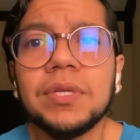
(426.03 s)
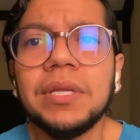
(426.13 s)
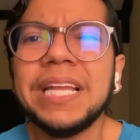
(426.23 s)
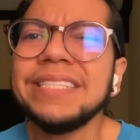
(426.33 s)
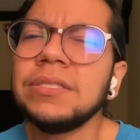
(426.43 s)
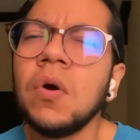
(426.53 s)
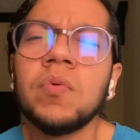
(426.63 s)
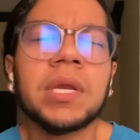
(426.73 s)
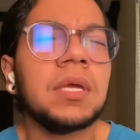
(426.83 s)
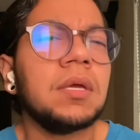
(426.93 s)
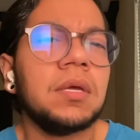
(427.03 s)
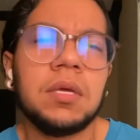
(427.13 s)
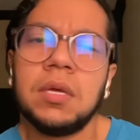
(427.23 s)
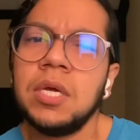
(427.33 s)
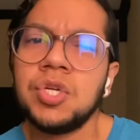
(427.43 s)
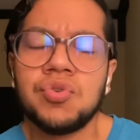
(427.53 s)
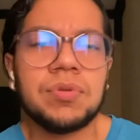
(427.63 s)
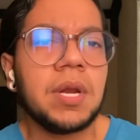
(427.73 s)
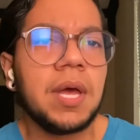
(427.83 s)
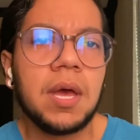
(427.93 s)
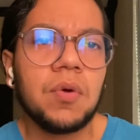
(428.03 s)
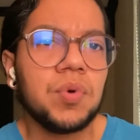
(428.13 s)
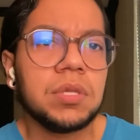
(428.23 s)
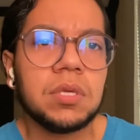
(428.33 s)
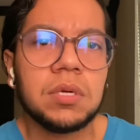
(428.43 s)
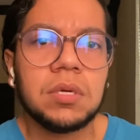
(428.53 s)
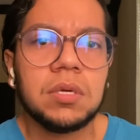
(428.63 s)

That's the only issue that I had with the